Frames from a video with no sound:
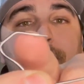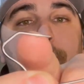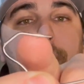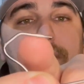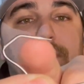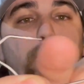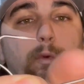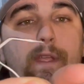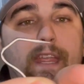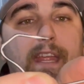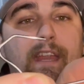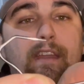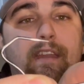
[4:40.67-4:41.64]

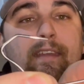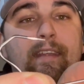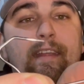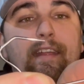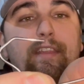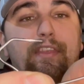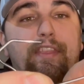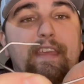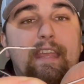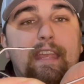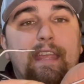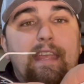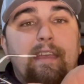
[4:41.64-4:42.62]
between
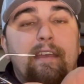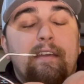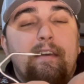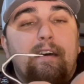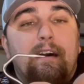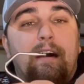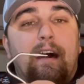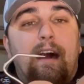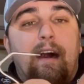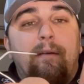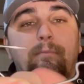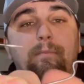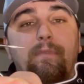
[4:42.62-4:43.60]
the
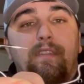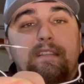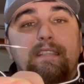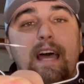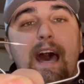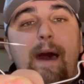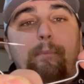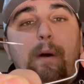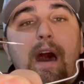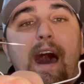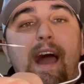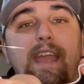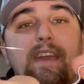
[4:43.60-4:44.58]
top
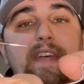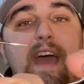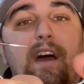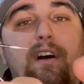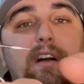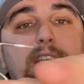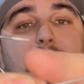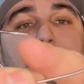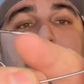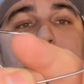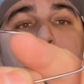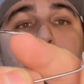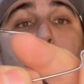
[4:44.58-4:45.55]
eye of that hook
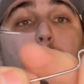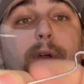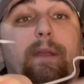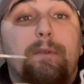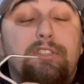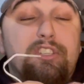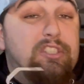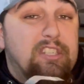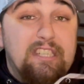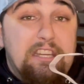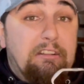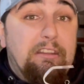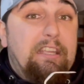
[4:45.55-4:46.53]
and the point, which is
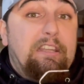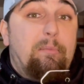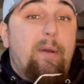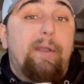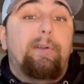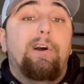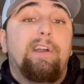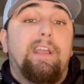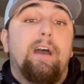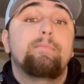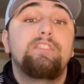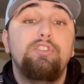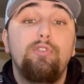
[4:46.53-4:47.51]
just going to lead to better hookups.